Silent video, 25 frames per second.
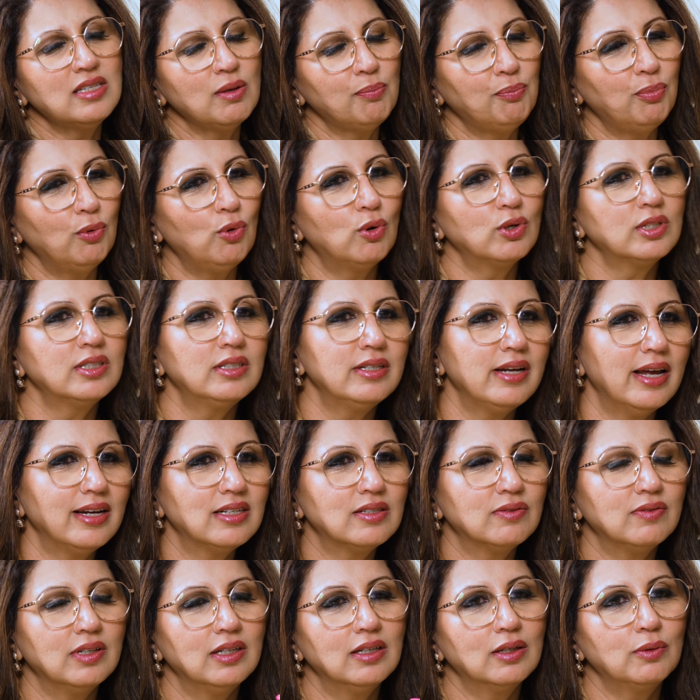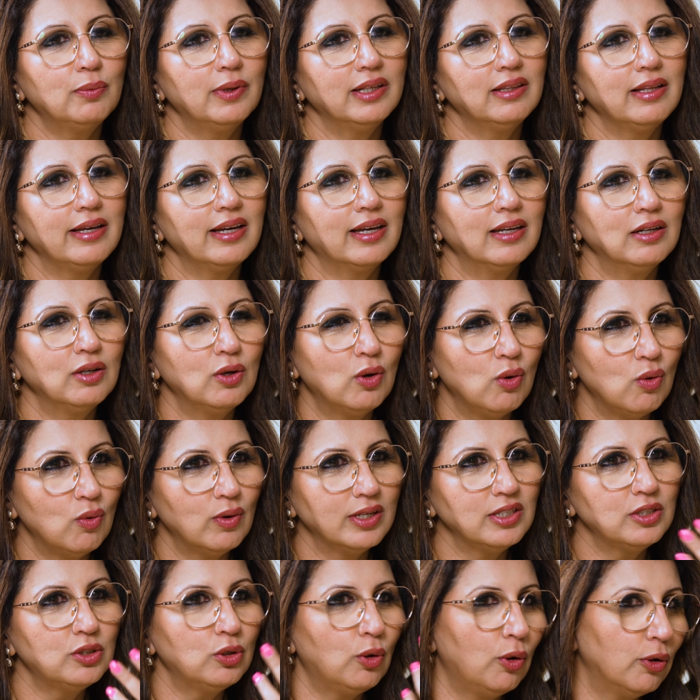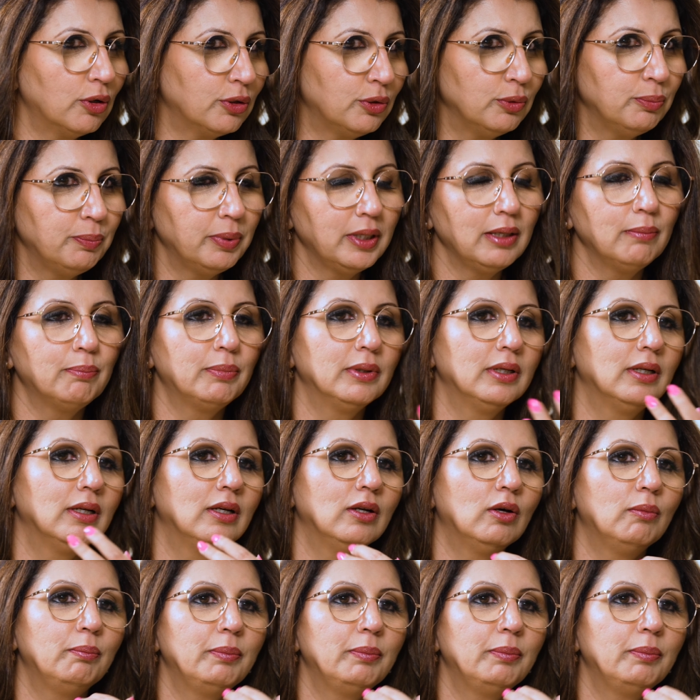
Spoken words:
support network where they can go and talk to people or